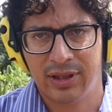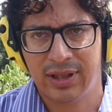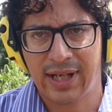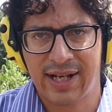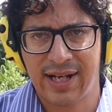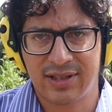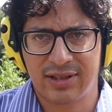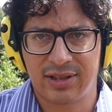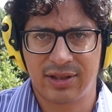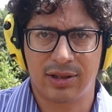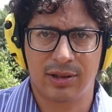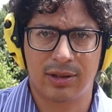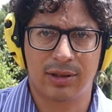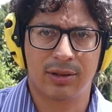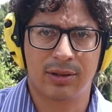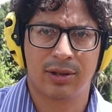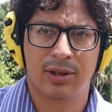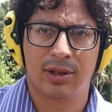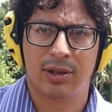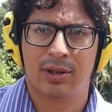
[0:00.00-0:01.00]
that's
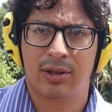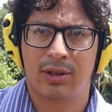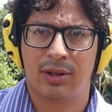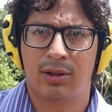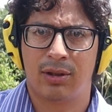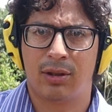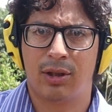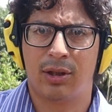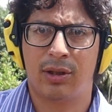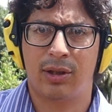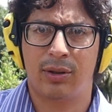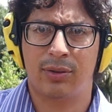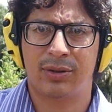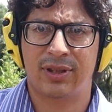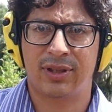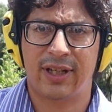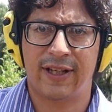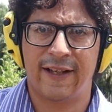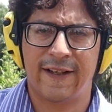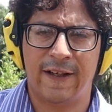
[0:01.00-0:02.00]
the logo
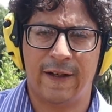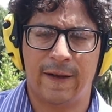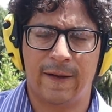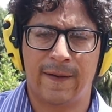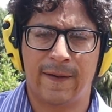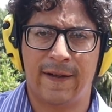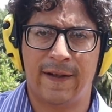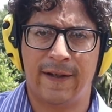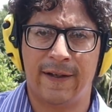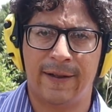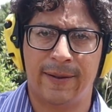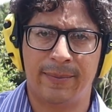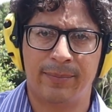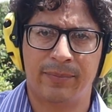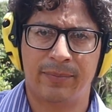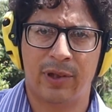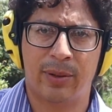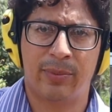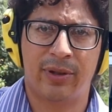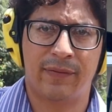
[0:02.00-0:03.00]
sign here and there
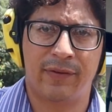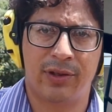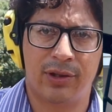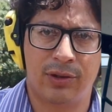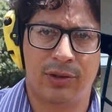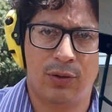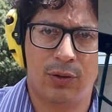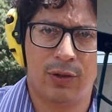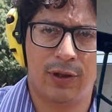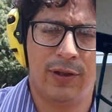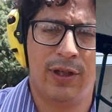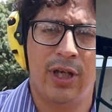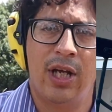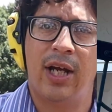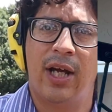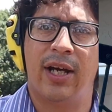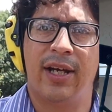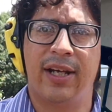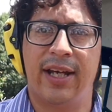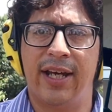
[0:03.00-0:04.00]
above the door.
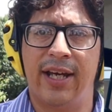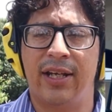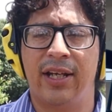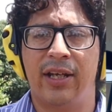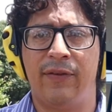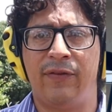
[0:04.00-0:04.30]
Again,